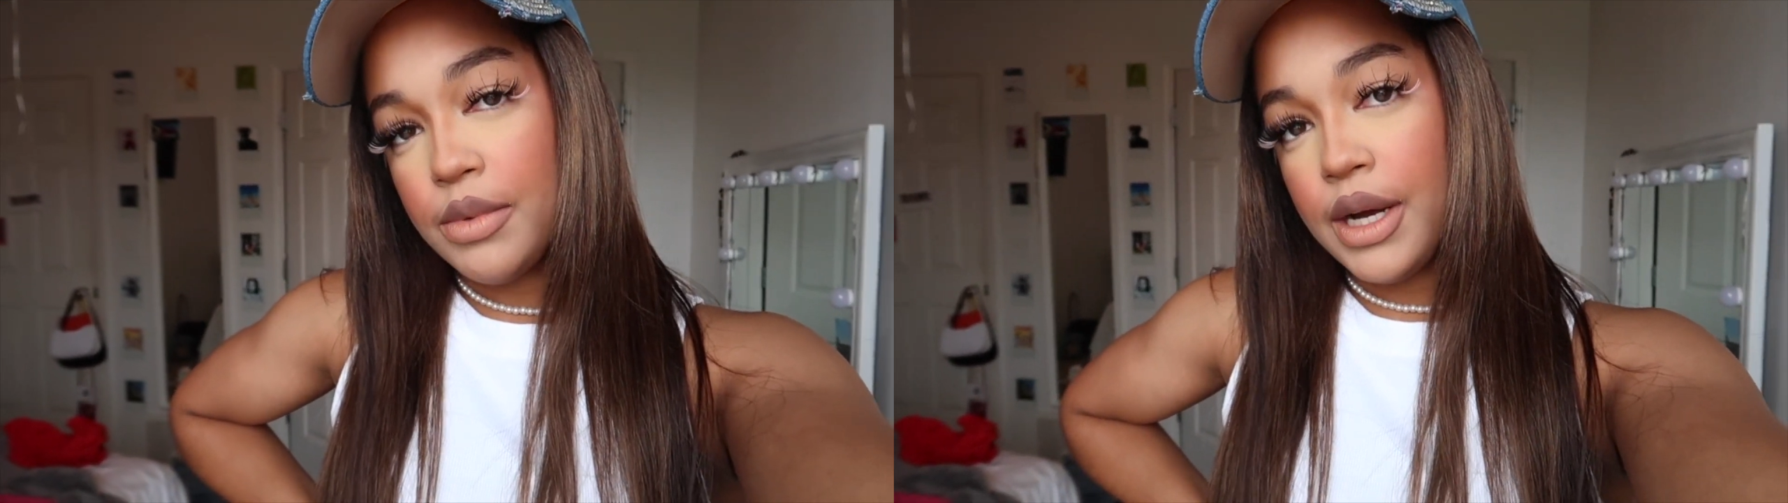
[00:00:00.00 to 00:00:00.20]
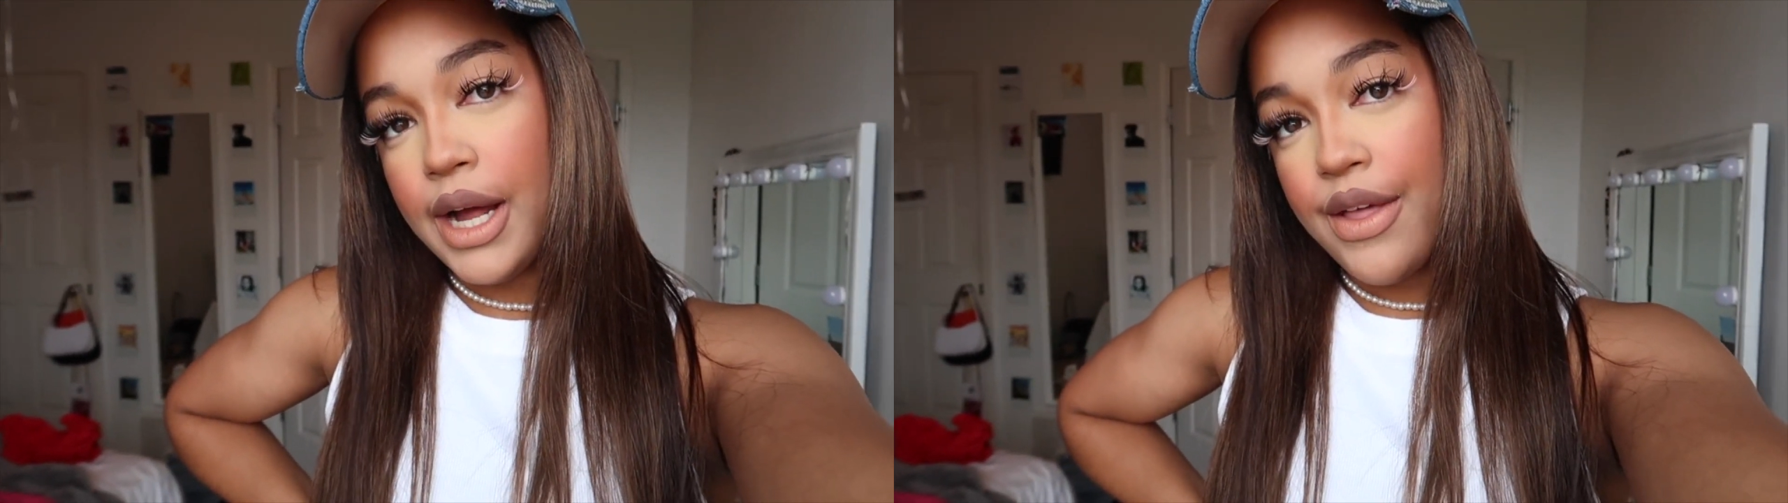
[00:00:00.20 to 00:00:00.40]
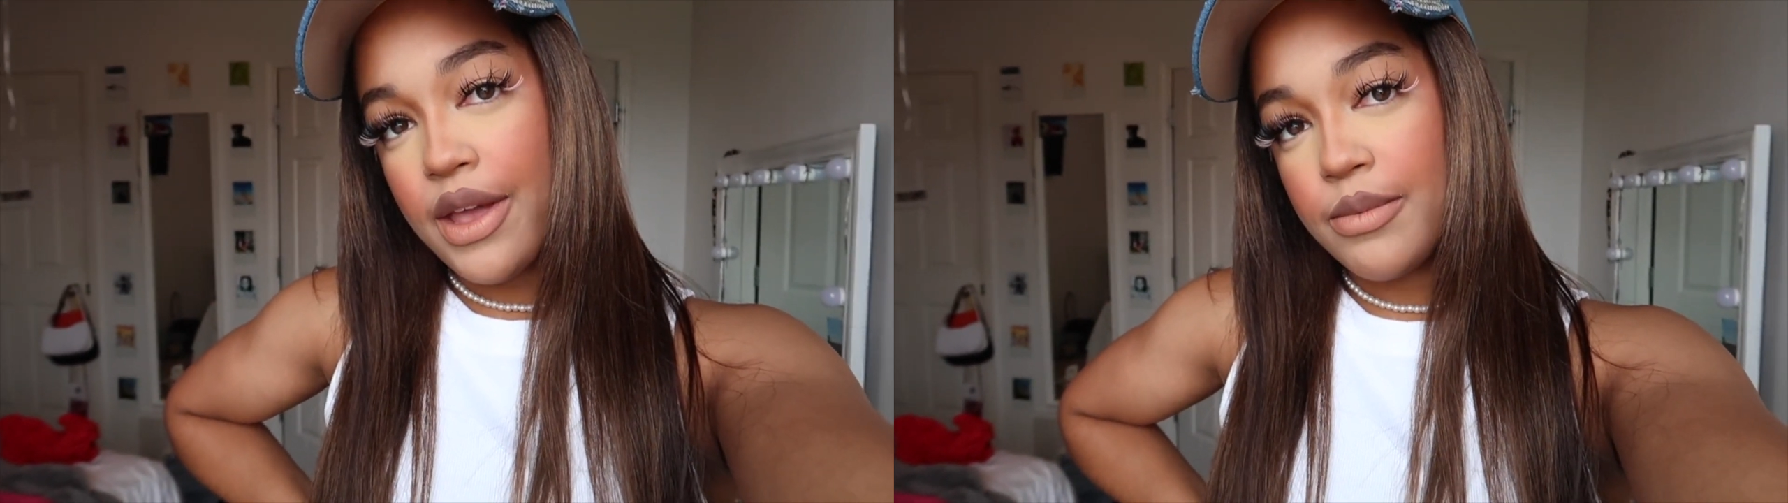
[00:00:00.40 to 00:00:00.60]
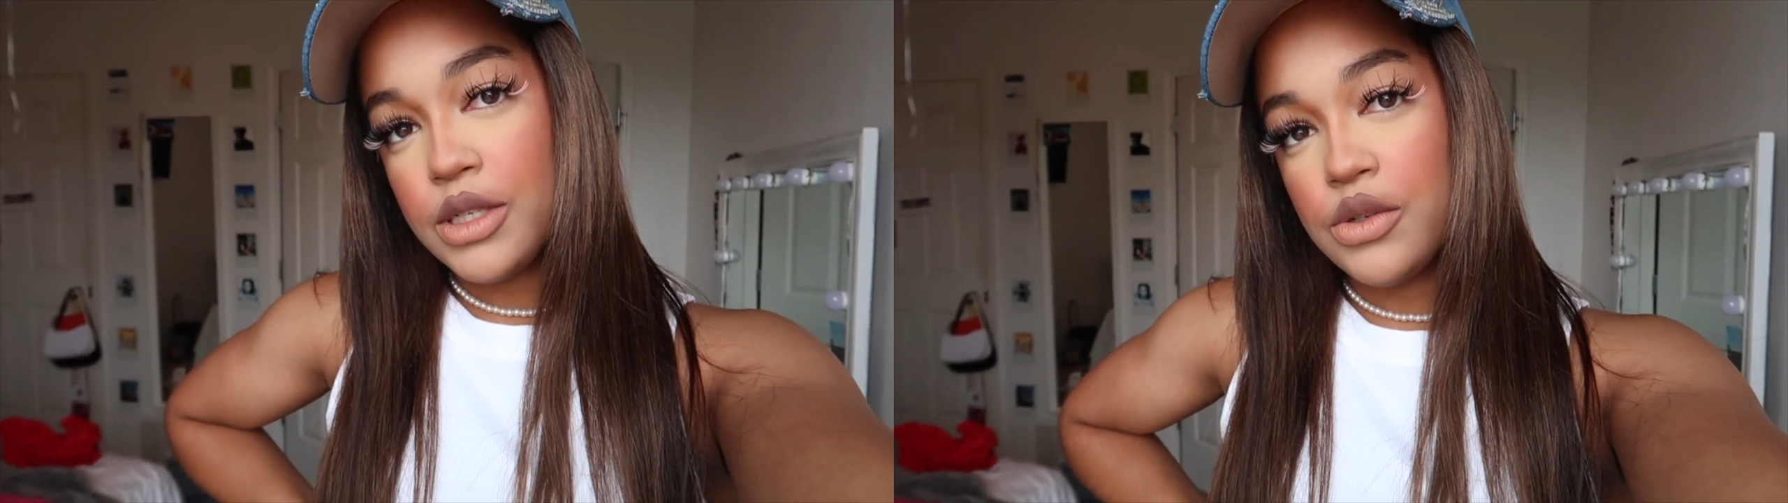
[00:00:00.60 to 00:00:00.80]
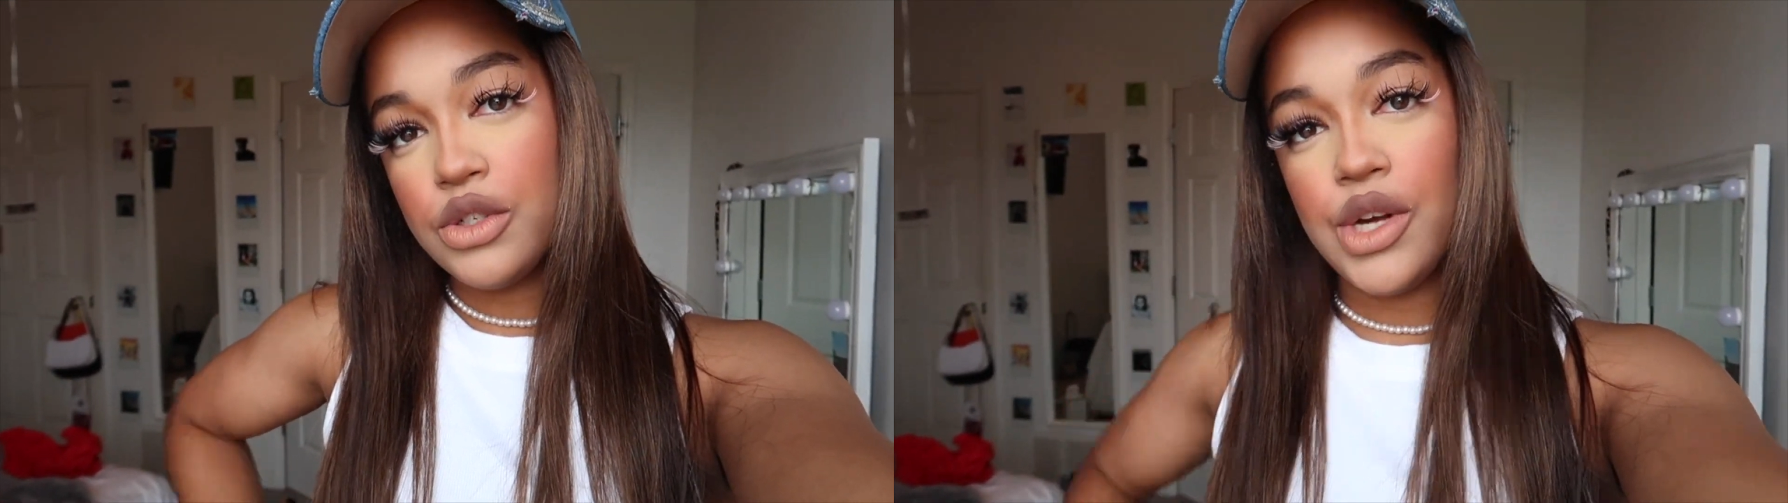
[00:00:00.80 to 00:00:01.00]
But I think I'm
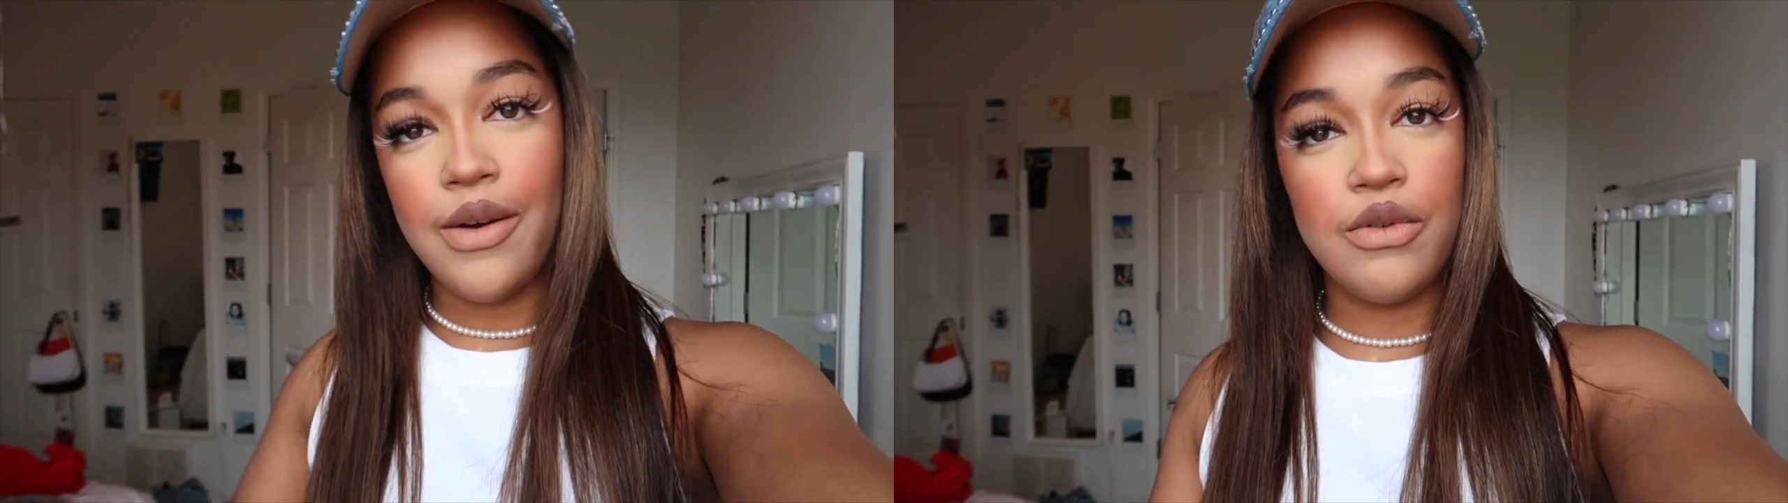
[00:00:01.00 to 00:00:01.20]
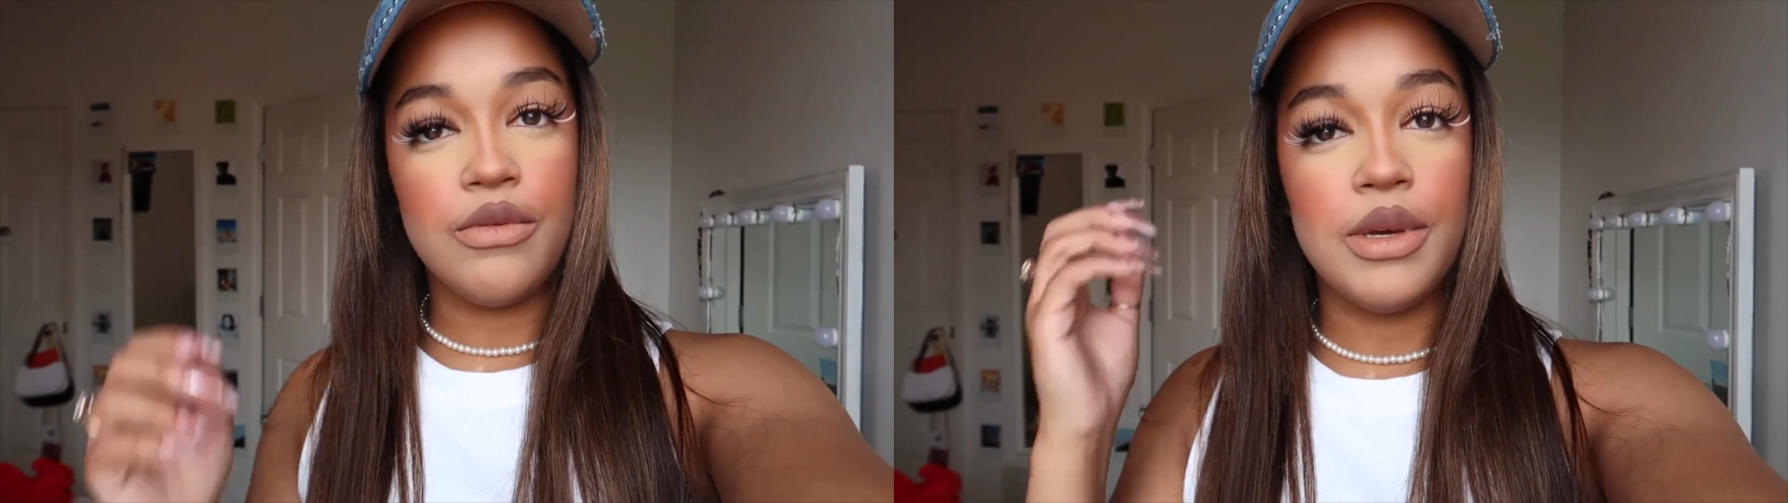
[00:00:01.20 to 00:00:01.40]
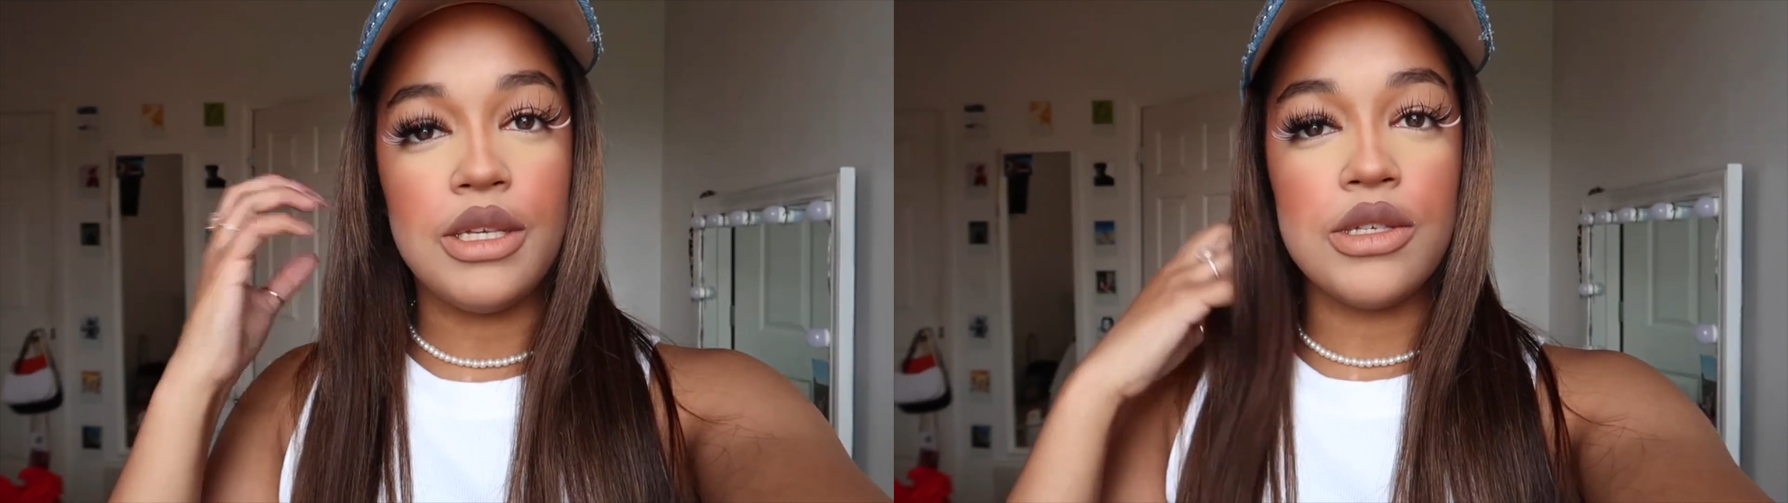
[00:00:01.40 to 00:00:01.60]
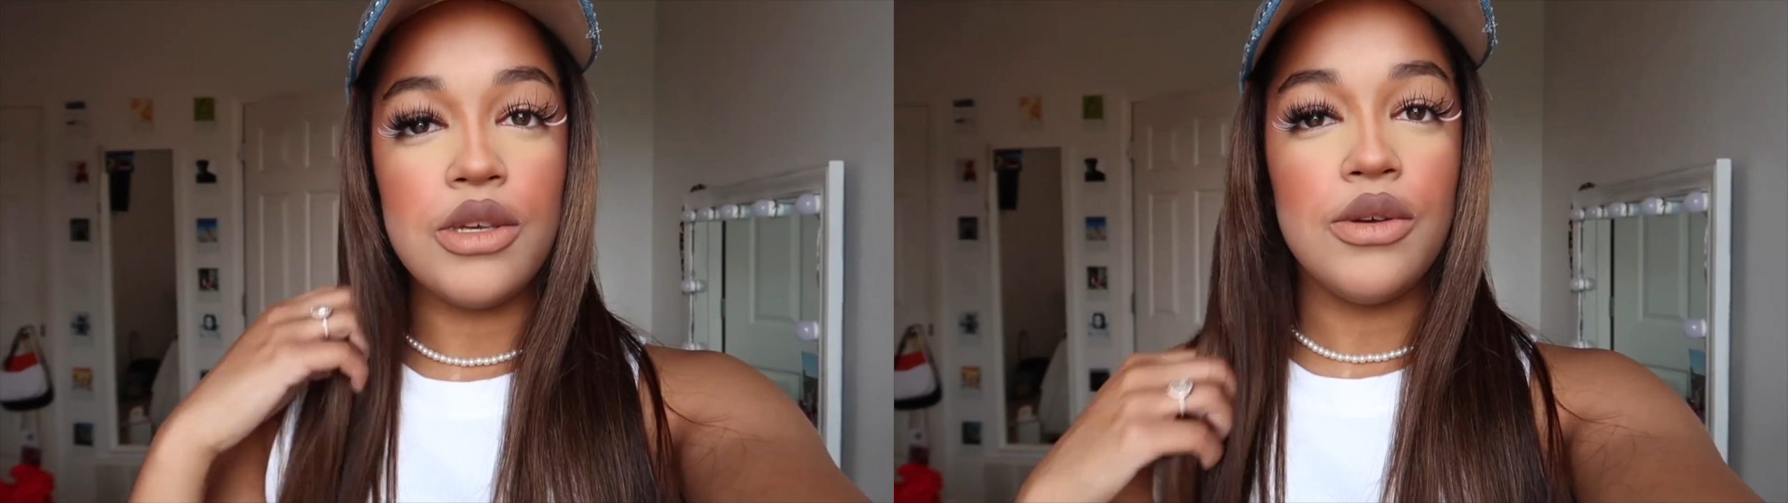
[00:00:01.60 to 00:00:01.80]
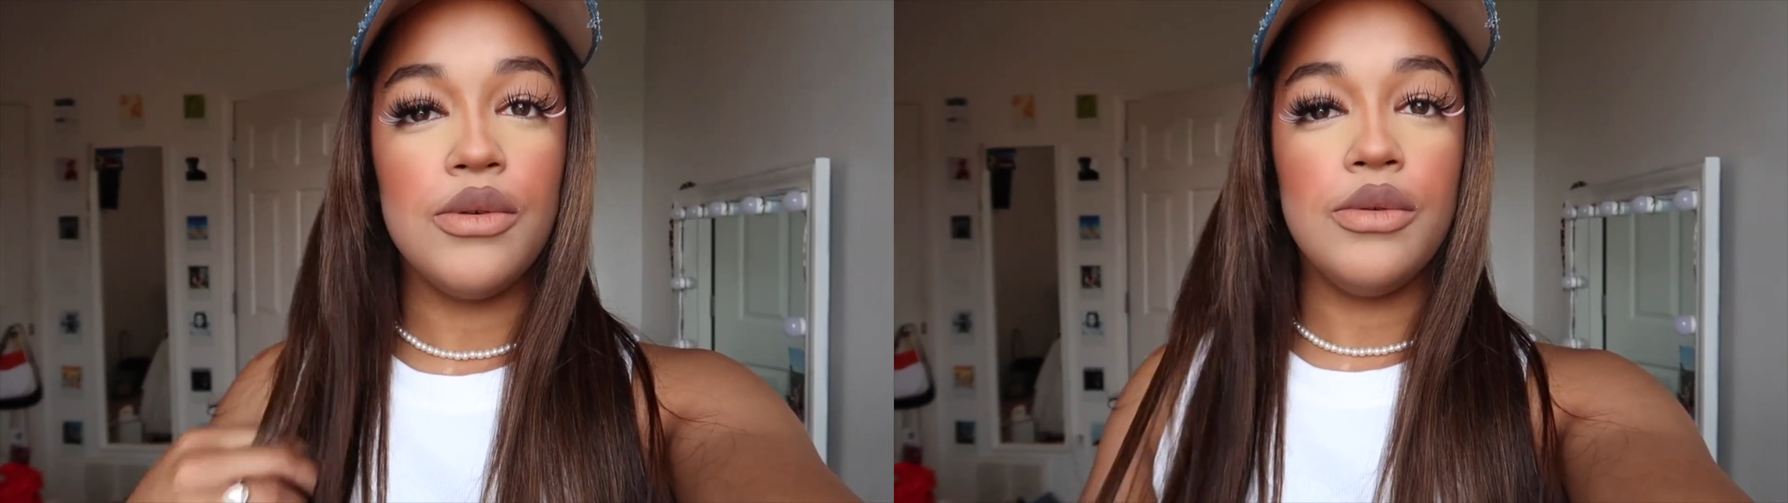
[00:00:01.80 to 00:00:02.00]
going to do a drive with me
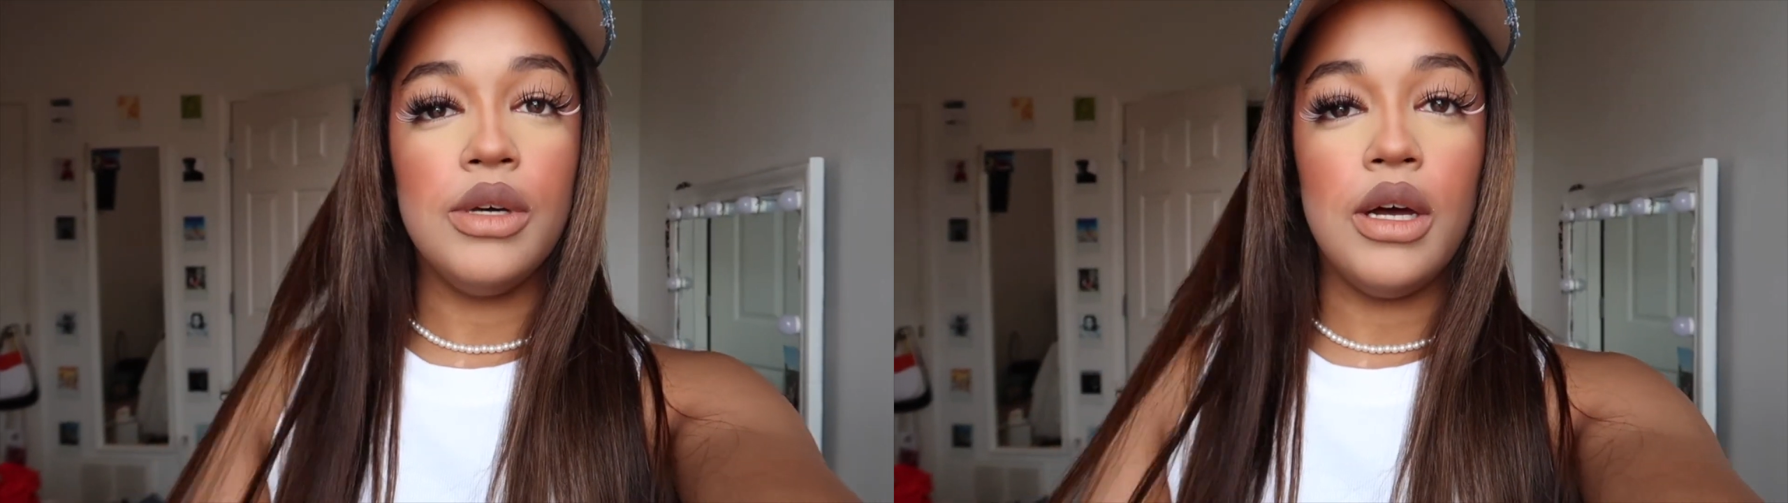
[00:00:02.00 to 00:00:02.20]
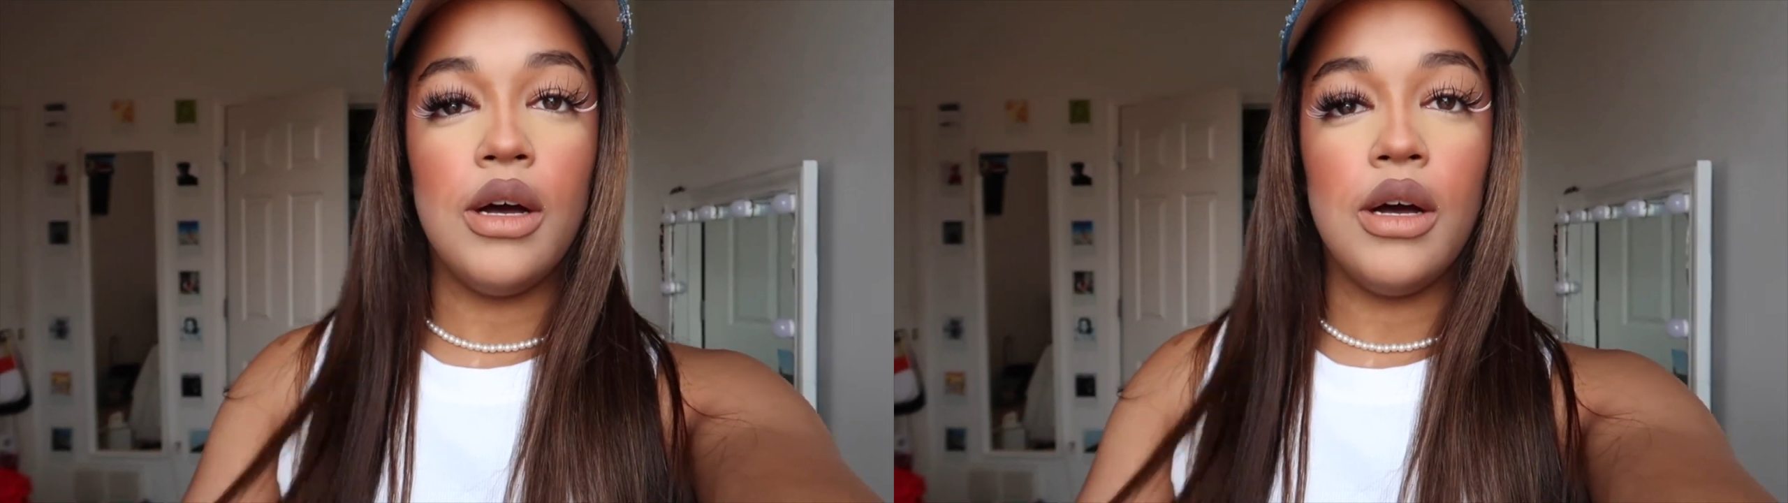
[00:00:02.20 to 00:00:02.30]
soon.